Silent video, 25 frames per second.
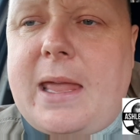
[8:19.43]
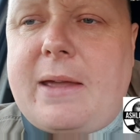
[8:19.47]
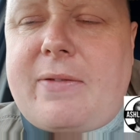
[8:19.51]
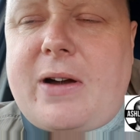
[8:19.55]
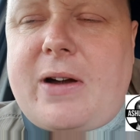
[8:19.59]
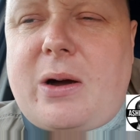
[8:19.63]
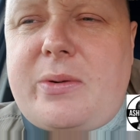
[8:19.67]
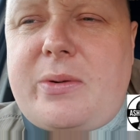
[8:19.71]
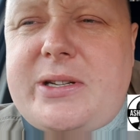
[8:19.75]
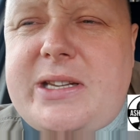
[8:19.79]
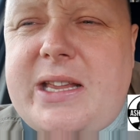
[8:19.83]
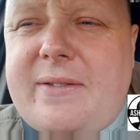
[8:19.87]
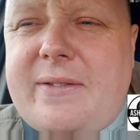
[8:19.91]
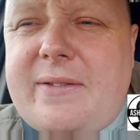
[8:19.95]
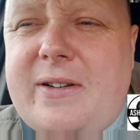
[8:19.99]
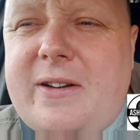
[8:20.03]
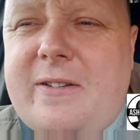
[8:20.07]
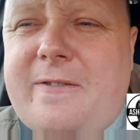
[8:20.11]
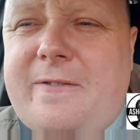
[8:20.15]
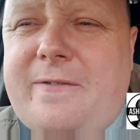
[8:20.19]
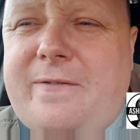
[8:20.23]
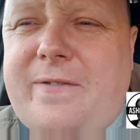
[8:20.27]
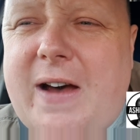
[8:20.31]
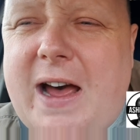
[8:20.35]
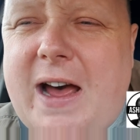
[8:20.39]
if I was
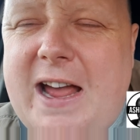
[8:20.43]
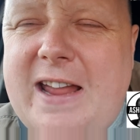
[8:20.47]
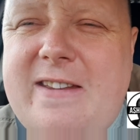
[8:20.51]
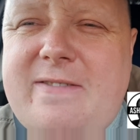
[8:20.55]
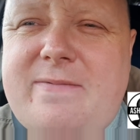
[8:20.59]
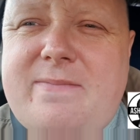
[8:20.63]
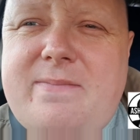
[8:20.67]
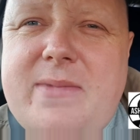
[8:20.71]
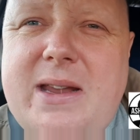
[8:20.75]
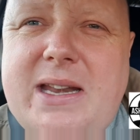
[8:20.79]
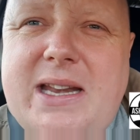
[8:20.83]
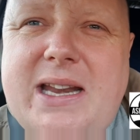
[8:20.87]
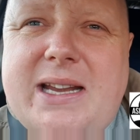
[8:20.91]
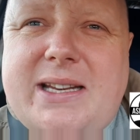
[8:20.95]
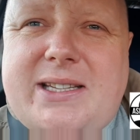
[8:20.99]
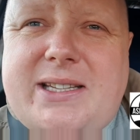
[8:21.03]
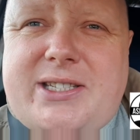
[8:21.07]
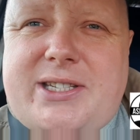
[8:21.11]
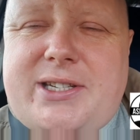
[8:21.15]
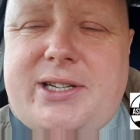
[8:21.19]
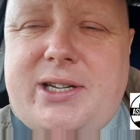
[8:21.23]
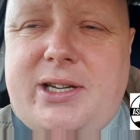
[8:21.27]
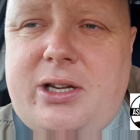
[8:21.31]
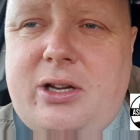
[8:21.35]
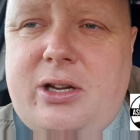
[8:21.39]
given 5
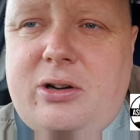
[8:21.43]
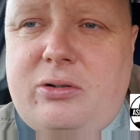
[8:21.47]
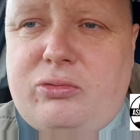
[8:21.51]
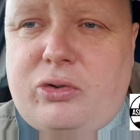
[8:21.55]
minutes